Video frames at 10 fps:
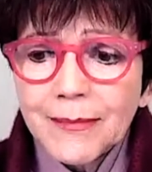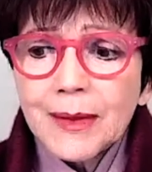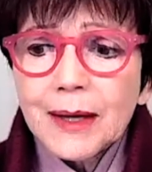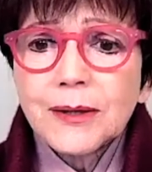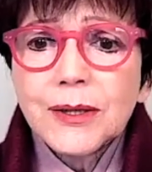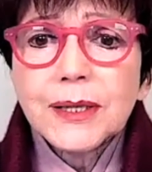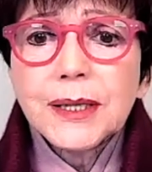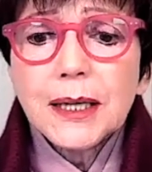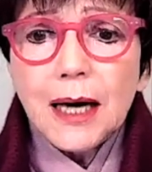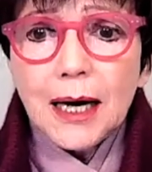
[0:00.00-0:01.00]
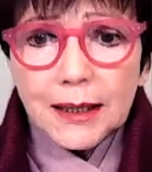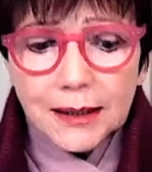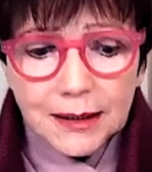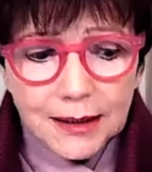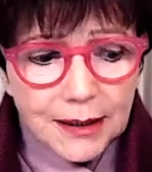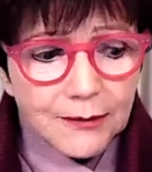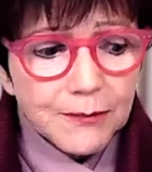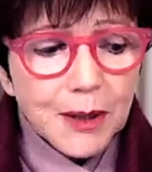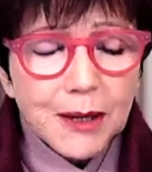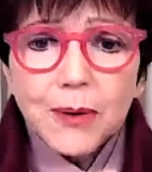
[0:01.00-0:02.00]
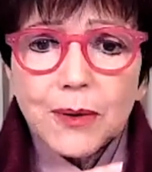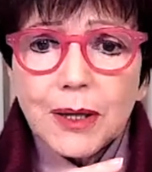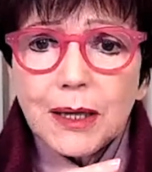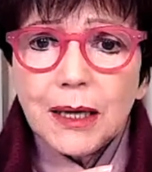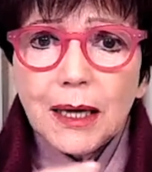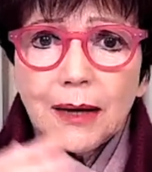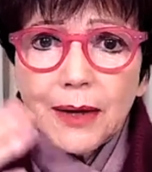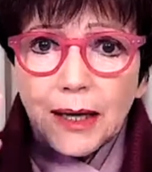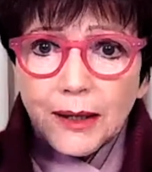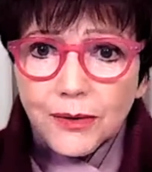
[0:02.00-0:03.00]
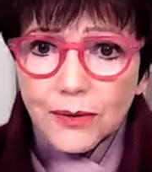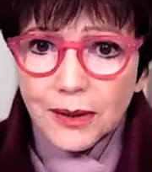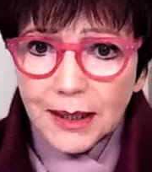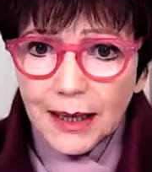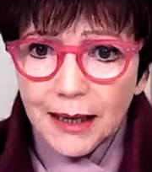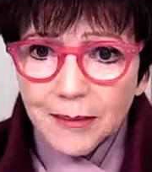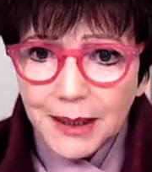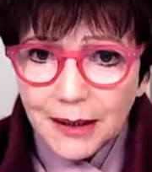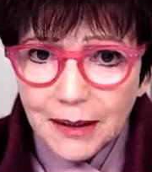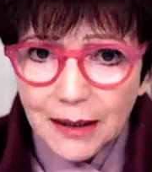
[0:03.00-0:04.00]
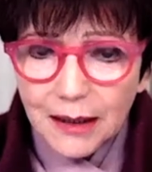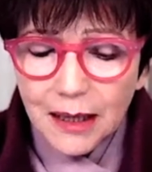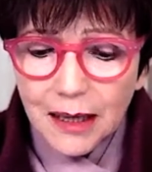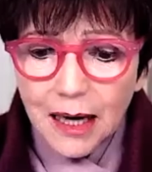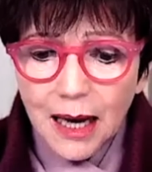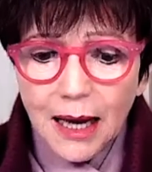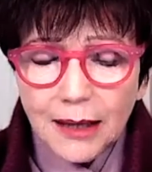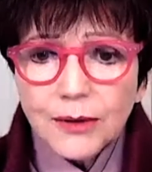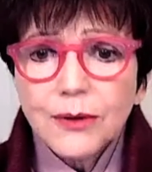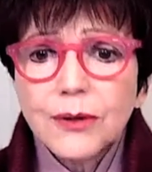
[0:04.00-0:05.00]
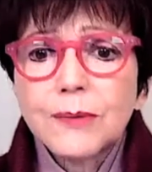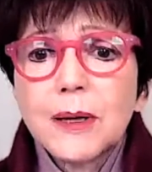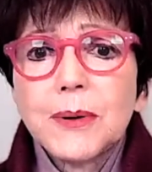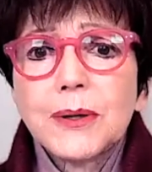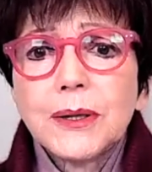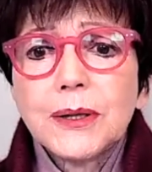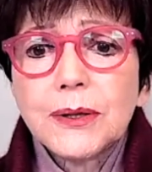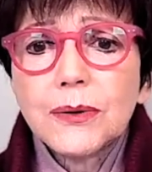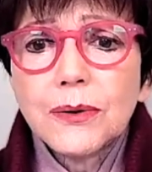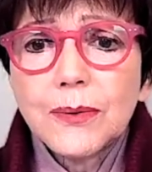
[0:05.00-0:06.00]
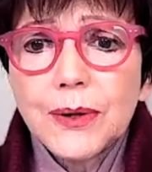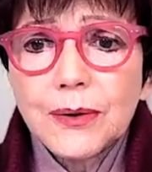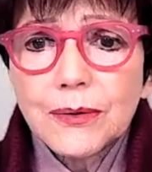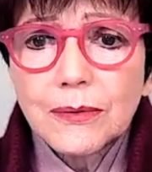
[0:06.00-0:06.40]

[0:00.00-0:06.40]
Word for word: And she said, "I can leave my body and the angel can come in and use my body to talk with you."